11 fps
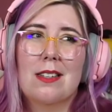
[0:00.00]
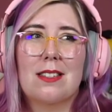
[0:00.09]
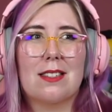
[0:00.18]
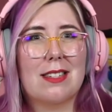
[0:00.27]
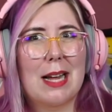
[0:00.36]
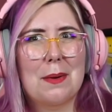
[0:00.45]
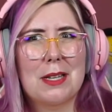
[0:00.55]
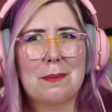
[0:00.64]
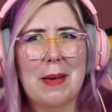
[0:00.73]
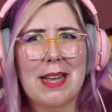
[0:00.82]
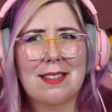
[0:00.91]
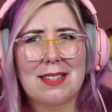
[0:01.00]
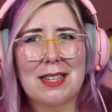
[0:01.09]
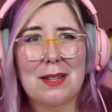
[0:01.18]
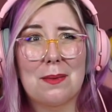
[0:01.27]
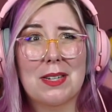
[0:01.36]
Because now he's
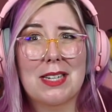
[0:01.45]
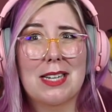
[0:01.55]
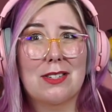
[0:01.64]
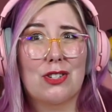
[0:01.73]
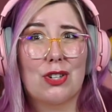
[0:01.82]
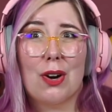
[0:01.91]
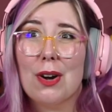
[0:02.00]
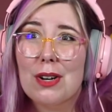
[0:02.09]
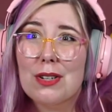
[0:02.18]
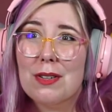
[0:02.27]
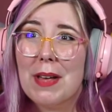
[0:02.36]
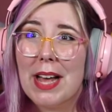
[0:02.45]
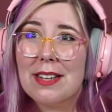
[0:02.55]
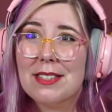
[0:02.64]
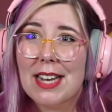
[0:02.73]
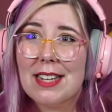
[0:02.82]
basically the one in charge of
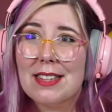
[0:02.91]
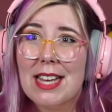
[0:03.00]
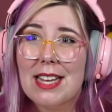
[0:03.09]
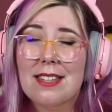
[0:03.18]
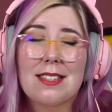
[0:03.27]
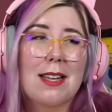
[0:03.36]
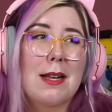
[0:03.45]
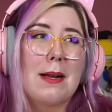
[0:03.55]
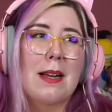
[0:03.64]
Hextech things